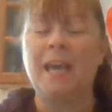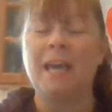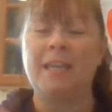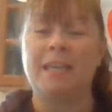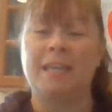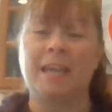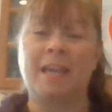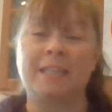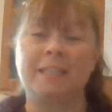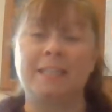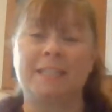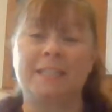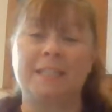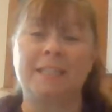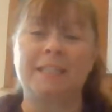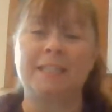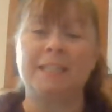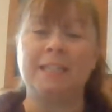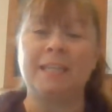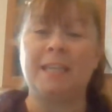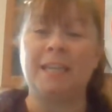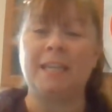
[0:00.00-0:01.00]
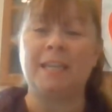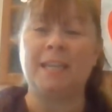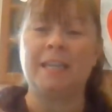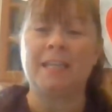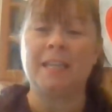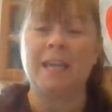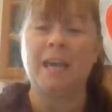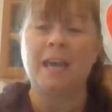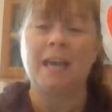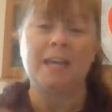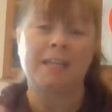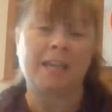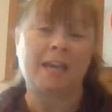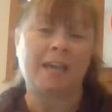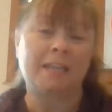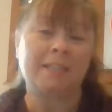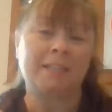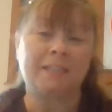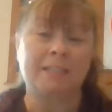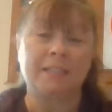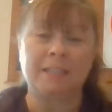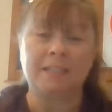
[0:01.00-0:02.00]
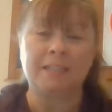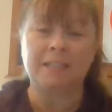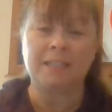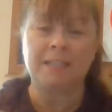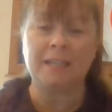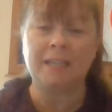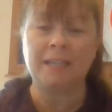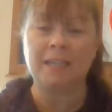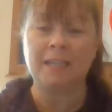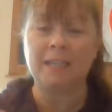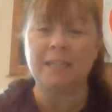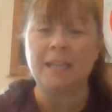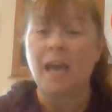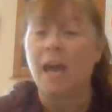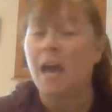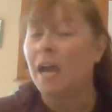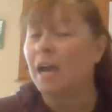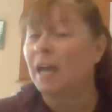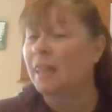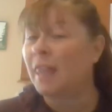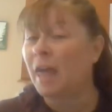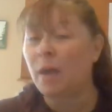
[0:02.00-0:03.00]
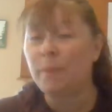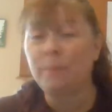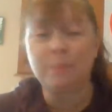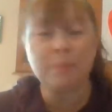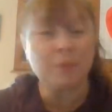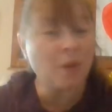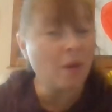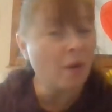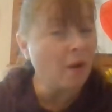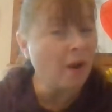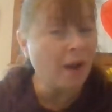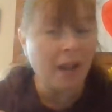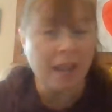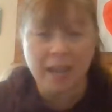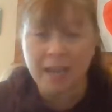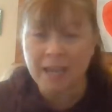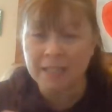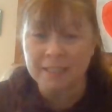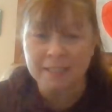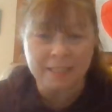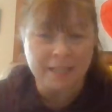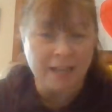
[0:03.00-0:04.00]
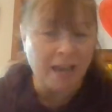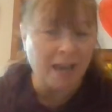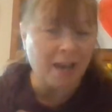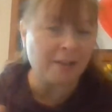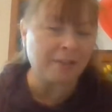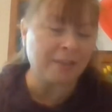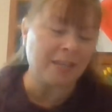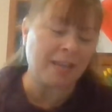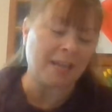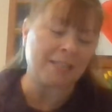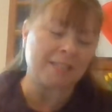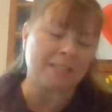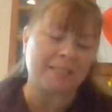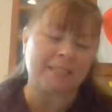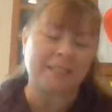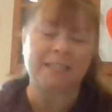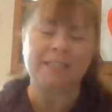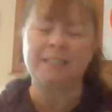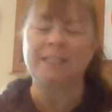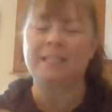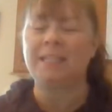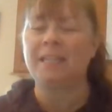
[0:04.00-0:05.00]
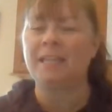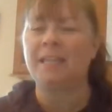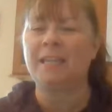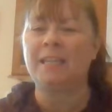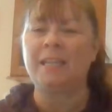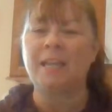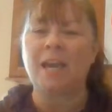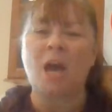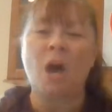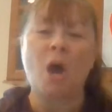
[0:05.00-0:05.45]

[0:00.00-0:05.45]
Yes, indeed. Yes, indeed. Clap your hands now. Yes, indeed.